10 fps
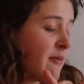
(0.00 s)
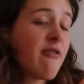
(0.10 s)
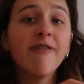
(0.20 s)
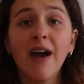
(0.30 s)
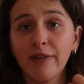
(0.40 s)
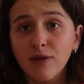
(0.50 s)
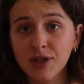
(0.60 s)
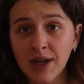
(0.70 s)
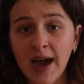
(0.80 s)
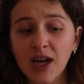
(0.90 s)
Faithful
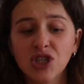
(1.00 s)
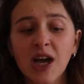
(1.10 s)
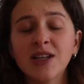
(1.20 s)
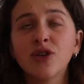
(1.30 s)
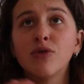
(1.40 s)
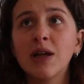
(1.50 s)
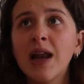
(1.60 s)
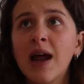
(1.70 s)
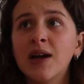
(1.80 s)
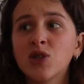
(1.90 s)
to Nature has a really
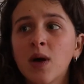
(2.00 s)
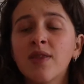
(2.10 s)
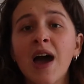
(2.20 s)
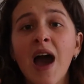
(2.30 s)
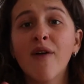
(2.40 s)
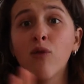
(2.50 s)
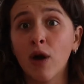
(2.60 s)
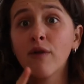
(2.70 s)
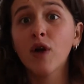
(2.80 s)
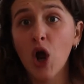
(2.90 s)
nice one. They have one
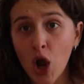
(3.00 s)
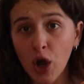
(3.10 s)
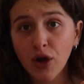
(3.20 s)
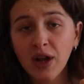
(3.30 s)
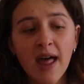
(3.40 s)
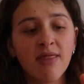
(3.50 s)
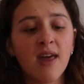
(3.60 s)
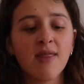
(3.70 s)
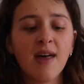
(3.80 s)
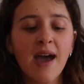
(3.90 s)
of their own, and
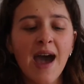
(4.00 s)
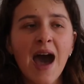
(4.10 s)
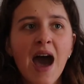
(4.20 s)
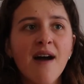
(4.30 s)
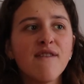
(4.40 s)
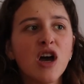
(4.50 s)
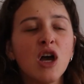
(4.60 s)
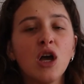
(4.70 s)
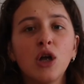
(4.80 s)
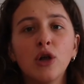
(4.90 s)
then they have
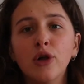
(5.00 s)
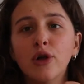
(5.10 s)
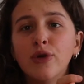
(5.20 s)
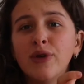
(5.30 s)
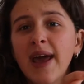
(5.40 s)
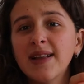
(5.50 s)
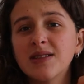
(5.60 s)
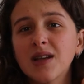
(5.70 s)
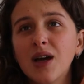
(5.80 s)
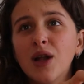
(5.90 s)
a LUNETTE
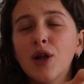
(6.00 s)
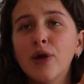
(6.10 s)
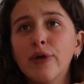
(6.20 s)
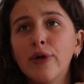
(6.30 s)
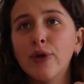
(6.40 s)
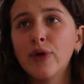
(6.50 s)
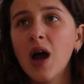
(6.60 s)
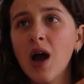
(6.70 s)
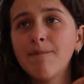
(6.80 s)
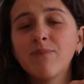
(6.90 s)
and
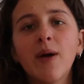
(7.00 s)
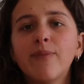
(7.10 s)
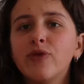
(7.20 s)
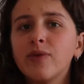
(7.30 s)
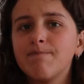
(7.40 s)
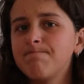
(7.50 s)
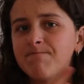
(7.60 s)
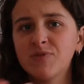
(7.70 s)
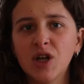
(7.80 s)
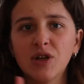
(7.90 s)
Luna,
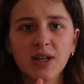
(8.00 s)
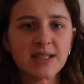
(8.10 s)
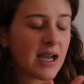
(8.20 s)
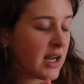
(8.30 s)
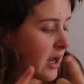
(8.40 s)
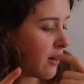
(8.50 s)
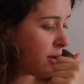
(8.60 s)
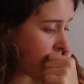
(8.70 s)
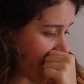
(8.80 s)
don't exactly know,